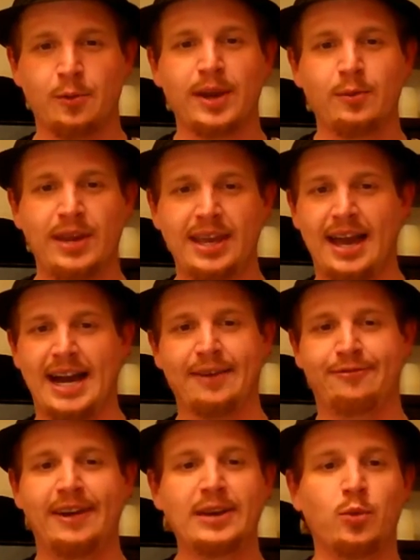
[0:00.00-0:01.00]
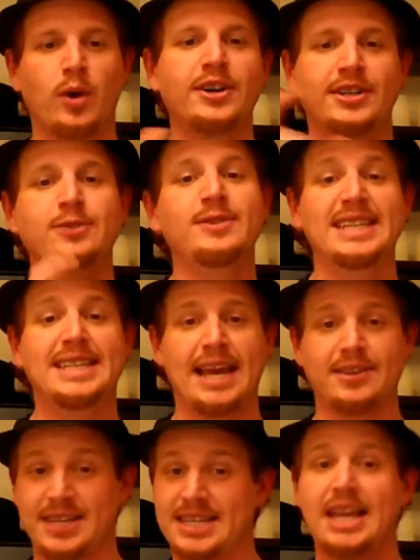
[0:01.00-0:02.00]
We we find one or two
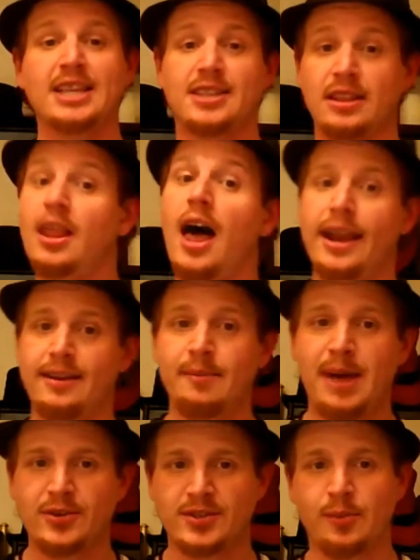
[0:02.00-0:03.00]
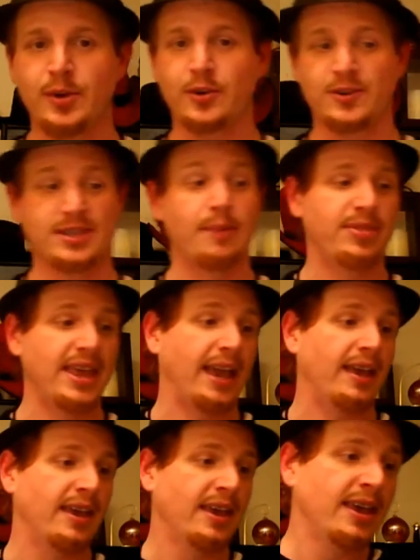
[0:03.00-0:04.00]
details that tell us a lot about someone or something.
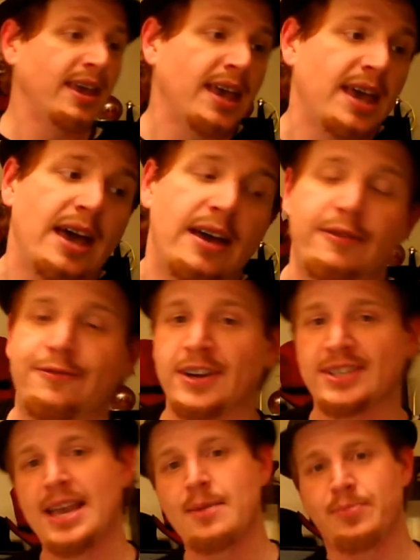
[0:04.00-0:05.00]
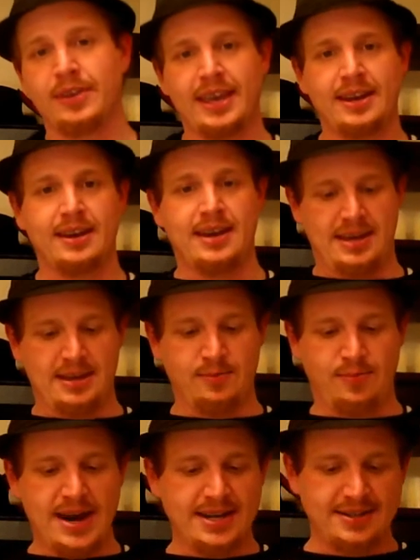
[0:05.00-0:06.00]
Uh, for example, in uh, in
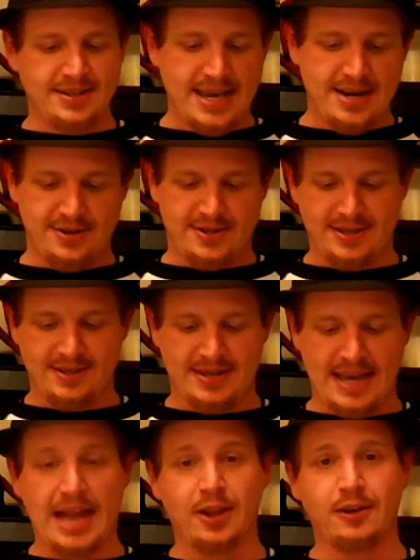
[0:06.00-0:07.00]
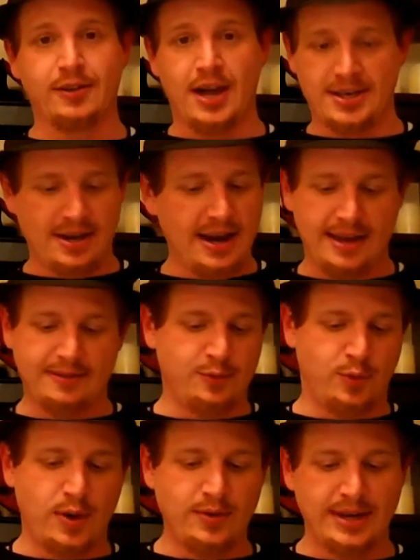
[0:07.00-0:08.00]
Brandon Sanderson's Alloy of Law, Sorry, I
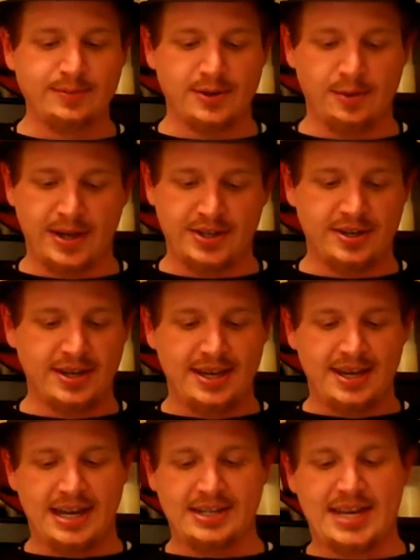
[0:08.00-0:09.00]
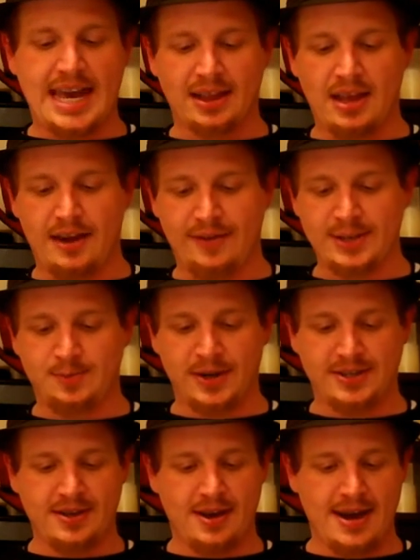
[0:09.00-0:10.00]
quote him so much. I just had a lot of his
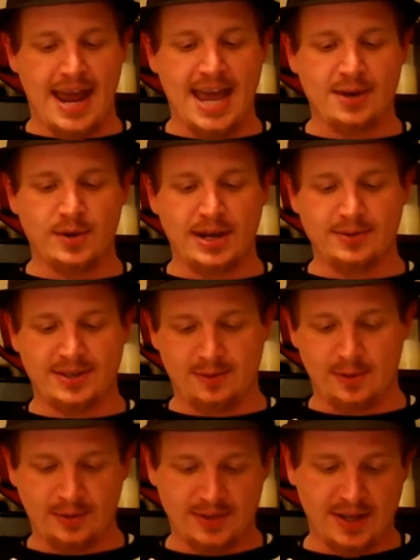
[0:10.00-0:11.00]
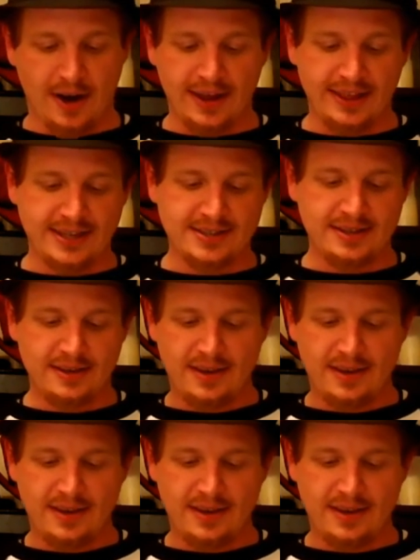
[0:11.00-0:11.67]
books on hand when I was when I was starting this.